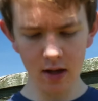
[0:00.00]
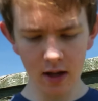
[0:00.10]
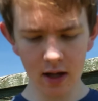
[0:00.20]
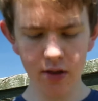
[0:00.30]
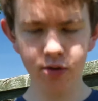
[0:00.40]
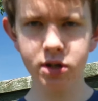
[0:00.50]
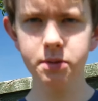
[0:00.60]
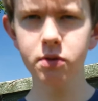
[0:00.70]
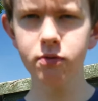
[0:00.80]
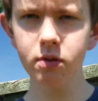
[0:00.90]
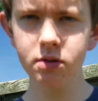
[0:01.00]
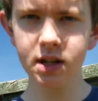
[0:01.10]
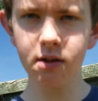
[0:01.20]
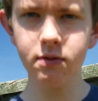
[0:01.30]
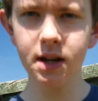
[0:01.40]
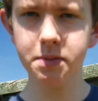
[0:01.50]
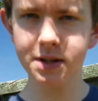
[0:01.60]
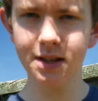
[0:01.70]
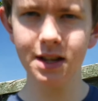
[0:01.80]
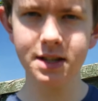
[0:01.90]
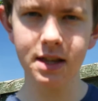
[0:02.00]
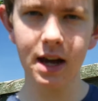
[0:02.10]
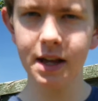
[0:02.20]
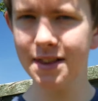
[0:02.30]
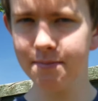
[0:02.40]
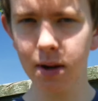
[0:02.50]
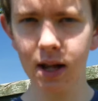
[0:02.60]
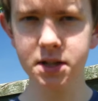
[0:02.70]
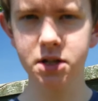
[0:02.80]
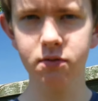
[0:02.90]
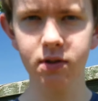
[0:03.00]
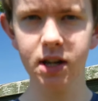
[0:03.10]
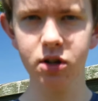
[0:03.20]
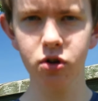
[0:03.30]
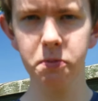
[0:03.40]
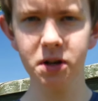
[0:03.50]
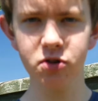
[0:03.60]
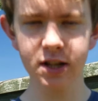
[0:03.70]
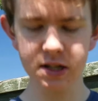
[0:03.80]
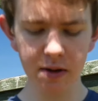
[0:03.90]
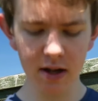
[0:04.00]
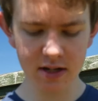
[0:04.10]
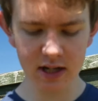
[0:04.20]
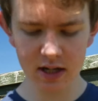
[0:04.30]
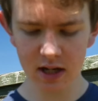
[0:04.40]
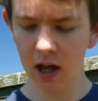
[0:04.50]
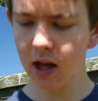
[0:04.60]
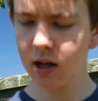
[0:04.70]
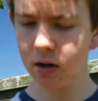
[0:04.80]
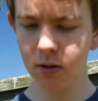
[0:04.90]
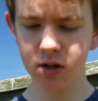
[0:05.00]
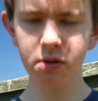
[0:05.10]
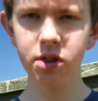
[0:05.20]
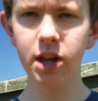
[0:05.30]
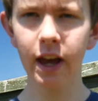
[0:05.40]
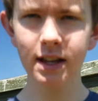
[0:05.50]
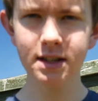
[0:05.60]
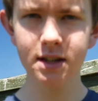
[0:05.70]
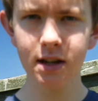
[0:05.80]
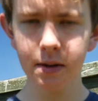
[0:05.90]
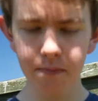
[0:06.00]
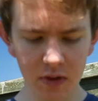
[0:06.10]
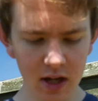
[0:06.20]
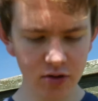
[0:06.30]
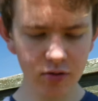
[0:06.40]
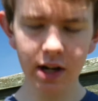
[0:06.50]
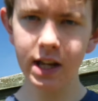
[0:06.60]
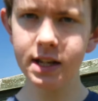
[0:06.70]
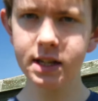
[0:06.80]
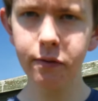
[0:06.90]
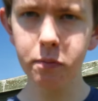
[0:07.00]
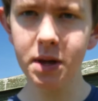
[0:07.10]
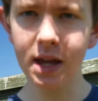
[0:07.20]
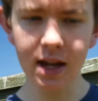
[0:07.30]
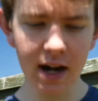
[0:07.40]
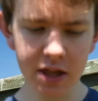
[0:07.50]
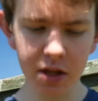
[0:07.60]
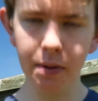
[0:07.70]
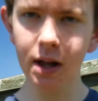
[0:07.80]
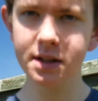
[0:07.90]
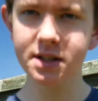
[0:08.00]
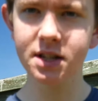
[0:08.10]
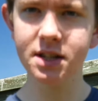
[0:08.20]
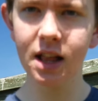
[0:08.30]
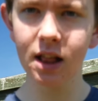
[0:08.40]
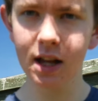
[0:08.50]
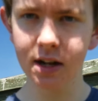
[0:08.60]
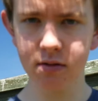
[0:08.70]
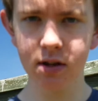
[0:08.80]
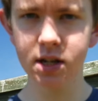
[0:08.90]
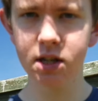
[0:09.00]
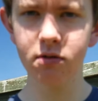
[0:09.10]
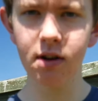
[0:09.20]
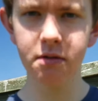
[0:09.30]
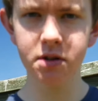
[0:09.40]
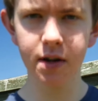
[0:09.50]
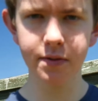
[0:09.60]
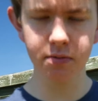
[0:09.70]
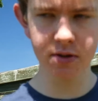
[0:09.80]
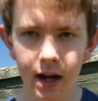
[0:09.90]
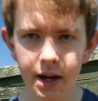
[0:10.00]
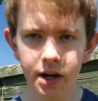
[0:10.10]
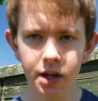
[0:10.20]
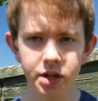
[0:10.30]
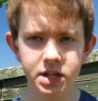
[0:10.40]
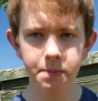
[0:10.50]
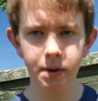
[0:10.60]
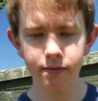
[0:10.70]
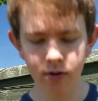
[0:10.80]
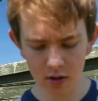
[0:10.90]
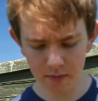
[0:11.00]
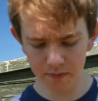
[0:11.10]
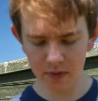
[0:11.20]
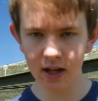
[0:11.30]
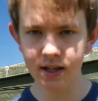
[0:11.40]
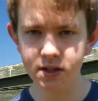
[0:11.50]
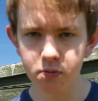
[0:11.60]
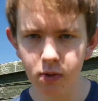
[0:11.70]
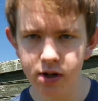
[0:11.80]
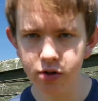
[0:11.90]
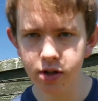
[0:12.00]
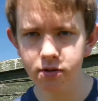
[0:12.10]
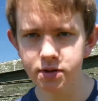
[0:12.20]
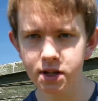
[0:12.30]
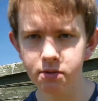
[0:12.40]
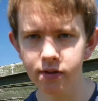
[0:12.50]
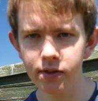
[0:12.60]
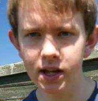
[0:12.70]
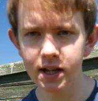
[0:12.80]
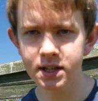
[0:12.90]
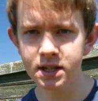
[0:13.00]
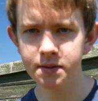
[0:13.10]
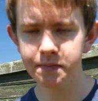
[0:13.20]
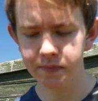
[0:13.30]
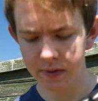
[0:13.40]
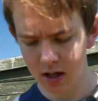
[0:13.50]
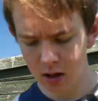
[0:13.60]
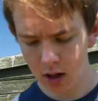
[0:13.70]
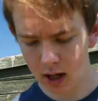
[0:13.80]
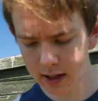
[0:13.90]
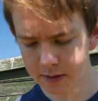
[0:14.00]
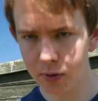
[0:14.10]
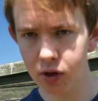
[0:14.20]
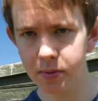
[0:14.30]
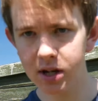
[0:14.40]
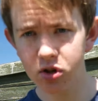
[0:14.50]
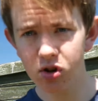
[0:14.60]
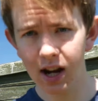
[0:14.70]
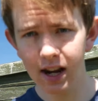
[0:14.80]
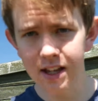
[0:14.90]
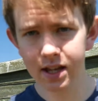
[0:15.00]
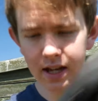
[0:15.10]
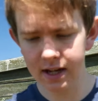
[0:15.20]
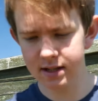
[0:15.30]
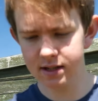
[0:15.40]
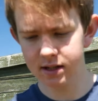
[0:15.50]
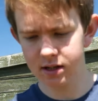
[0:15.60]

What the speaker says: some of the roots get ripped and things like that, and the plants don't really enjoy being transplanted. Whereas with this, it's really easy for me and the plants to settle into the ground afterwards. And another tip I've got is, when you're using one of these, I'd put them in a tray like this,